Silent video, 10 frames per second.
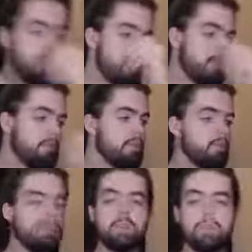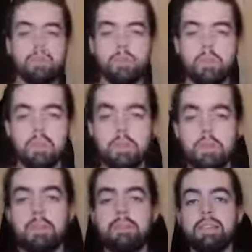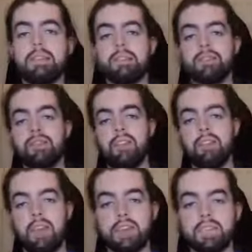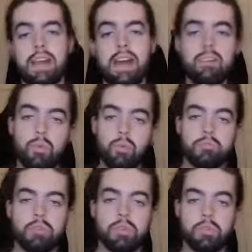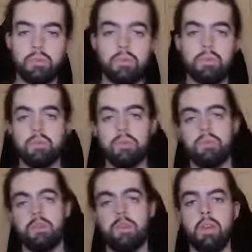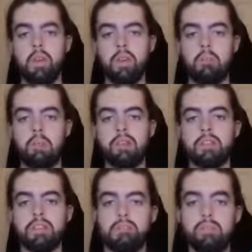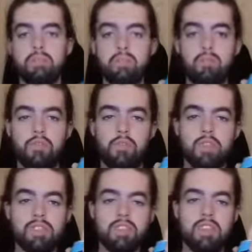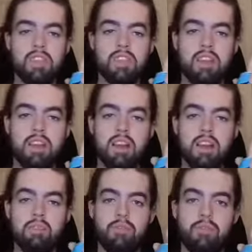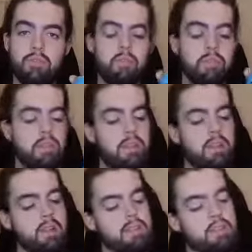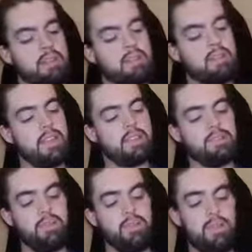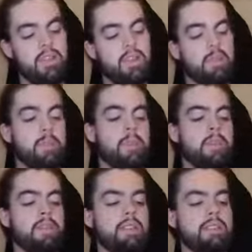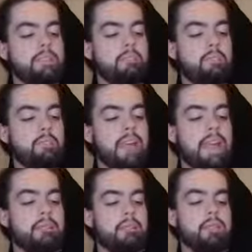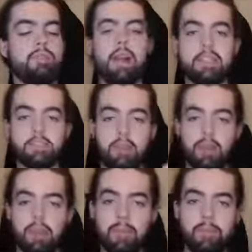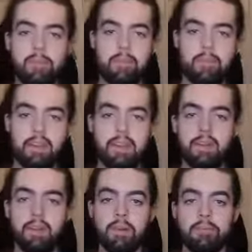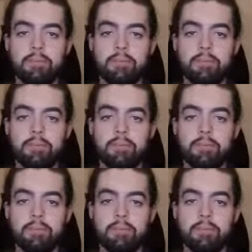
we're going to be doing, we're going to be completing the trifecta. I've worn blue because it's a blue ferocity uh, from Tyson Fury. This is black and blue raspberry flavor.